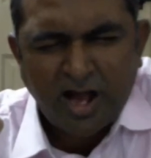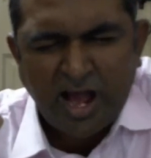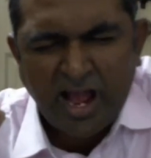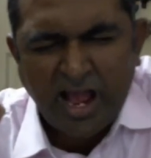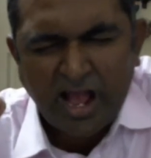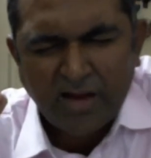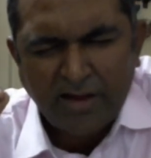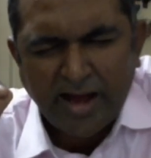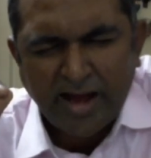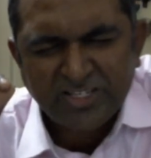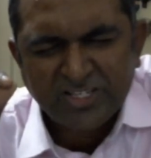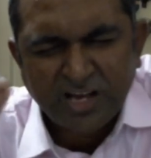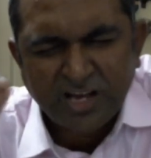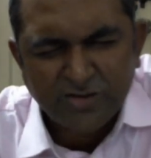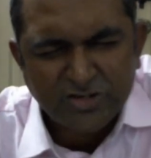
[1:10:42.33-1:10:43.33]
I
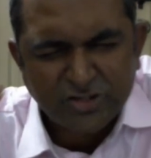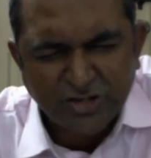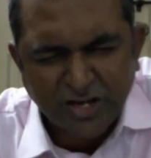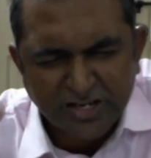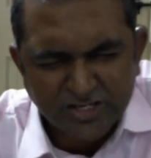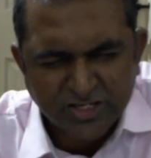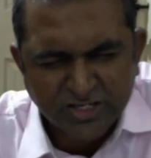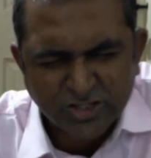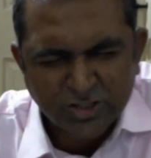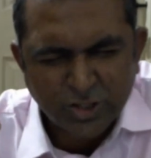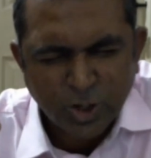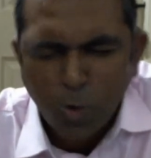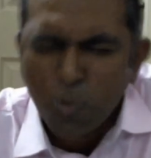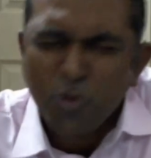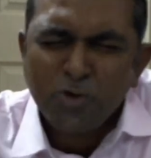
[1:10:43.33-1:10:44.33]
serve a Jesus
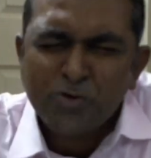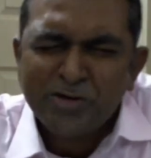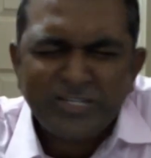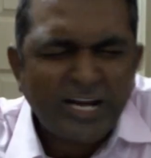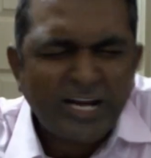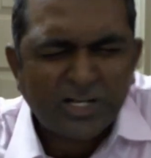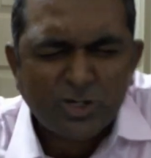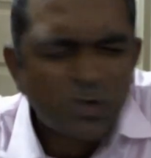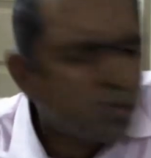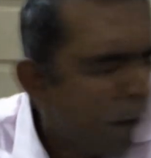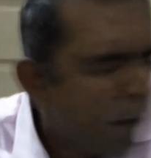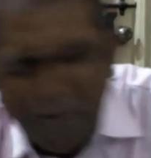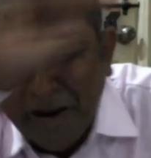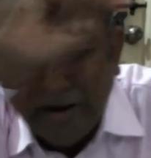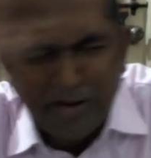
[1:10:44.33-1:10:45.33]
who will reject
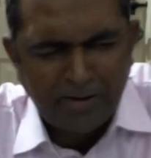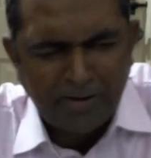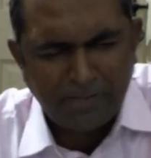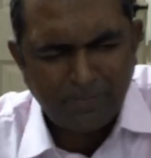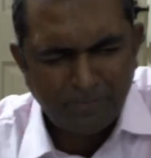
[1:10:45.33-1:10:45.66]
nobody.